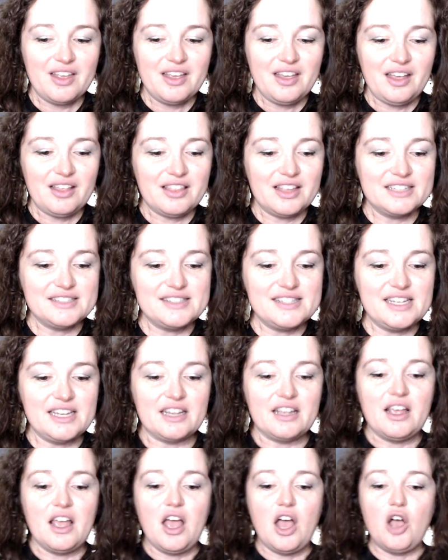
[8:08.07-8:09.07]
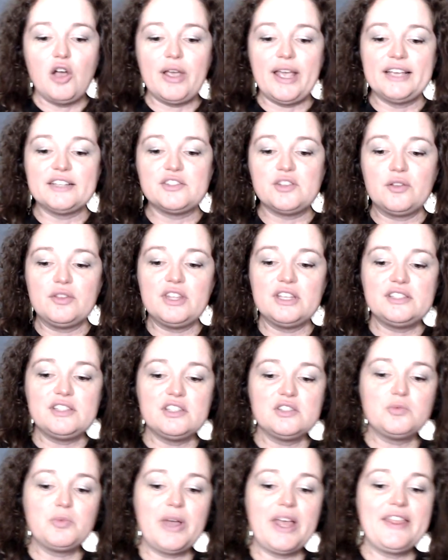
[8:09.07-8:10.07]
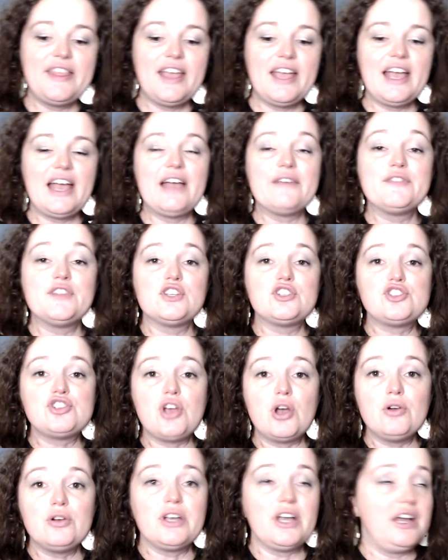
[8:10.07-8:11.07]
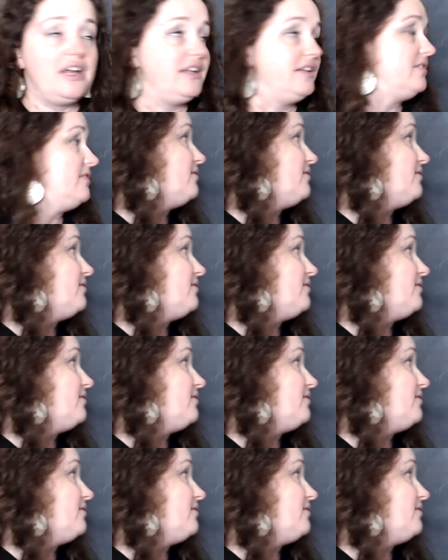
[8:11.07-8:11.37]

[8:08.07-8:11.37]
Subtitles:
Let's see. Okay, so this is when they have the shogun.